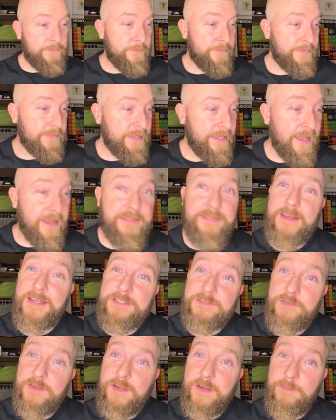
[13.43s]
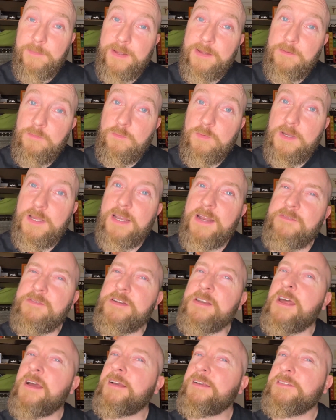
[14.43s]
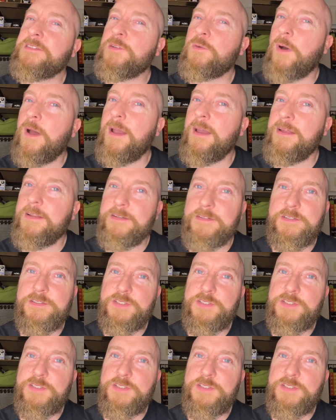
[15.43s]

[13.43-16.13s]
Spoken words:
Yeah, thanks for coming. We're going to have a nice, quiet,